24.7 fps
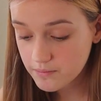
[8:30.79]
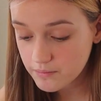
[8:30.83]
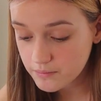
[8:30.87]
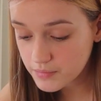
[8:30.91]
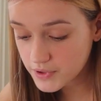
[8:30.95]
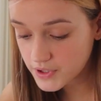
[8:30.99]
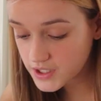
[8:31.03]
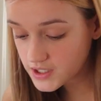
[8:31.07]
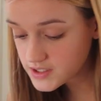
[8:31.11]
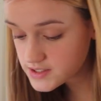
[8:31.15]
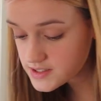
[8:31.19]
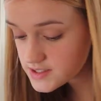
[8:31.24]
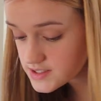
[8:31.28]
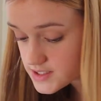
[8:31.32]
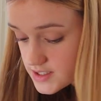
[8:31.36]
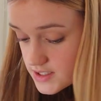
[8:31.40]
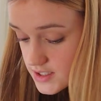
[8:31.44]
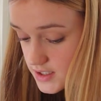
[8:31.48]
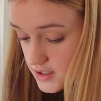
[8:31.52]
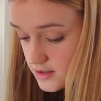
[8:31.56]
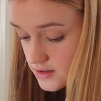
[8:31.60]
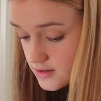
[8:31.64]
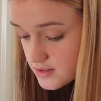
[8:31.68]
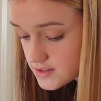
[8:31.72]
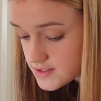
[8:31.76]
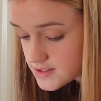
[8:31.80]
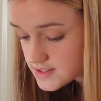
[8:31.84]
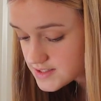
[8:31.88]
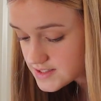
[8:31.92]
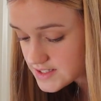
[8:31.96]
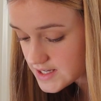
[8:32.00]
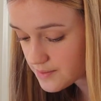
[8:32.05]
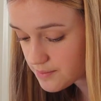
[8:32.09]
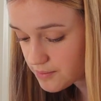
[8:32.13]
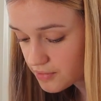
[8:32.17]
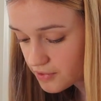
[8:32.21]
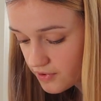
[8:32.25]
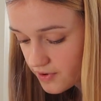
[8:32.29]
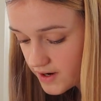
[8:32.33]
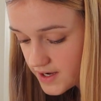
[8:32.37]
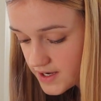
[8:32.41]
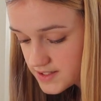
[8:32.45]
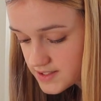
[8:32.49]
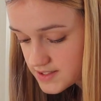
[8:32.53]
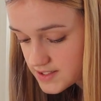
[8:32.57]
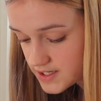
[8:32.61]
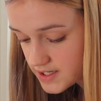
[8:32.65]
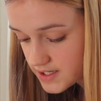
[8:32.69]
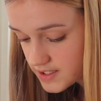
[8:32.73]
but still
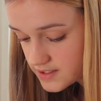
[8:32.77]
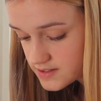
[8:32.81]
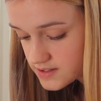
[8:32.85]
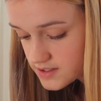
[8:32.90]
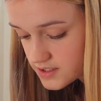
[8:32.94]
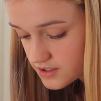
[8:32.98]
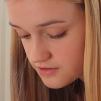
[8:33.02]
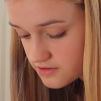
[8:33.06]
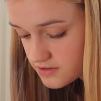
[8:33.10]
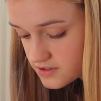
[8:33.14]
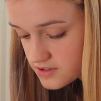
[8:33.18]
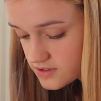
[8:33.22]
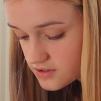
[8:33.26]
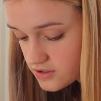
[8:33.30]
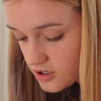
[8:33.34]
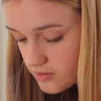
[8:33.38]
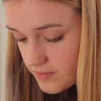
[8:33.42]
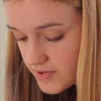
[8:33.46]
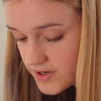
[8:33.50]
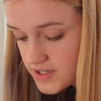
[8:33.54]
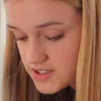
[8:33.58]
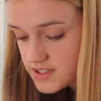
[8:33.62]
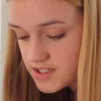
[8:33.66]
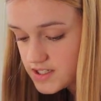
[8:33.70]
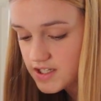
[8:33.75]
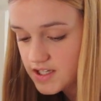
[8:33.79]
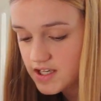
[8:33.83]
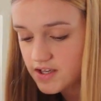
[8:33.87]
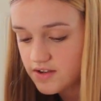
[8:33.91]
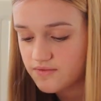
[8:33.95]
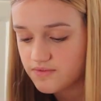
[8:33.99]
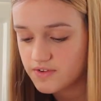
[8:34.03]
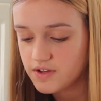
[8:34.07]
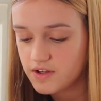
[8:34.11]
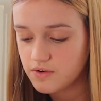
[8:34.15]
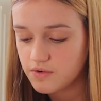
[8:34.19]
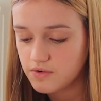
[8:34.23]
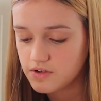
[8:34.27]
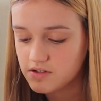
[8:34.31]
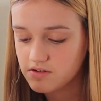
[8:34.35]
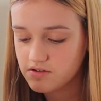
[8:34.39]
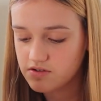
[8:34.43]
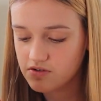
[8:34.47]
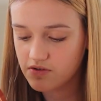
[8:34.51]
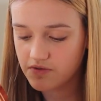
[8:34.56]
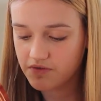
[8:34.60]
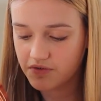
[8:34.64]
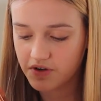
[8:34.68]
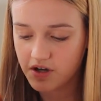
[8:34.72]
separating, so it's not meant to give you a
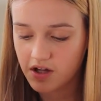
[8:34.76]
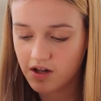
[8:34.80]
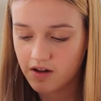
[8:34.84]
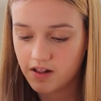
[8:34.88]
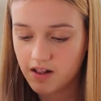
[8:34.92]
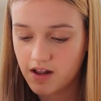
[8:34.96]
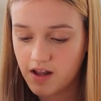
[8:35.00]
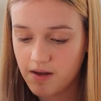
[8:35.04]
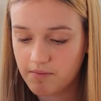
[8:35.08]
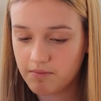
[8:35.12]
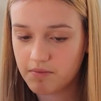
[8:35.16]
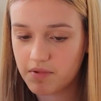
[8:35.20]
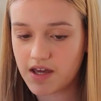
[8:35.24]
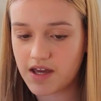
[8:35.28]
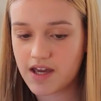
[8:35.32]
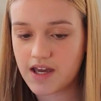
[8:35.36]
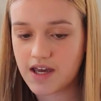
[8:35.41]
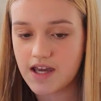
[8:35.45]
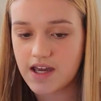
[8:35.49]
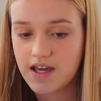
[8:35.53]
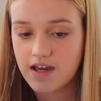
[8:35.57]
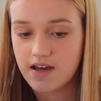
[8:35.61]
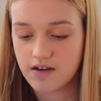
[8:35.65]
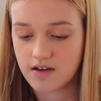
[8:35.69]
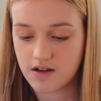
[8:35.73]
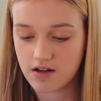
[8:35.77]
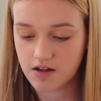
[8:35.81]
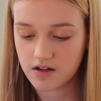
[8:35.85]
sort of clumpy